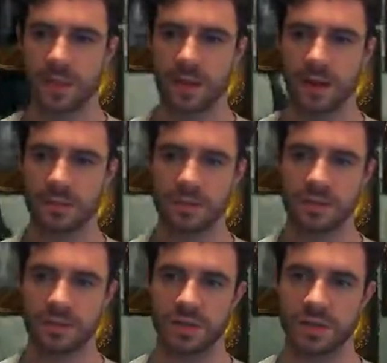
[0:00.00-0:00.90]
I'm
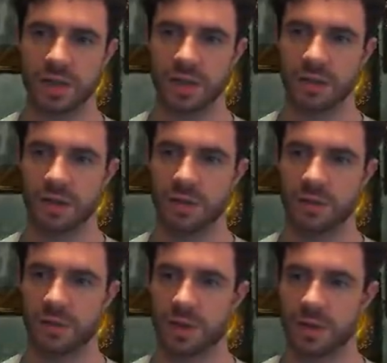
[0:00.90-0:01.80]
still hanging
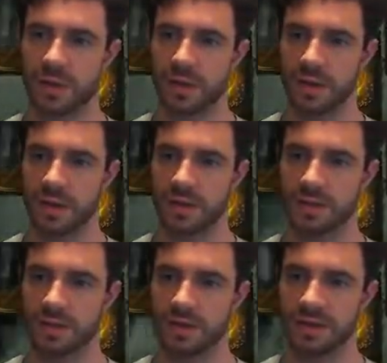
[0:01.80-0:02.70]
around. I think I can
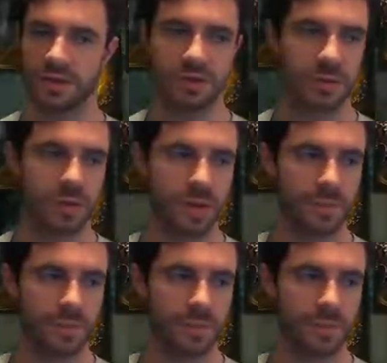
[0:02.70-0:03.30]
see you somewhere.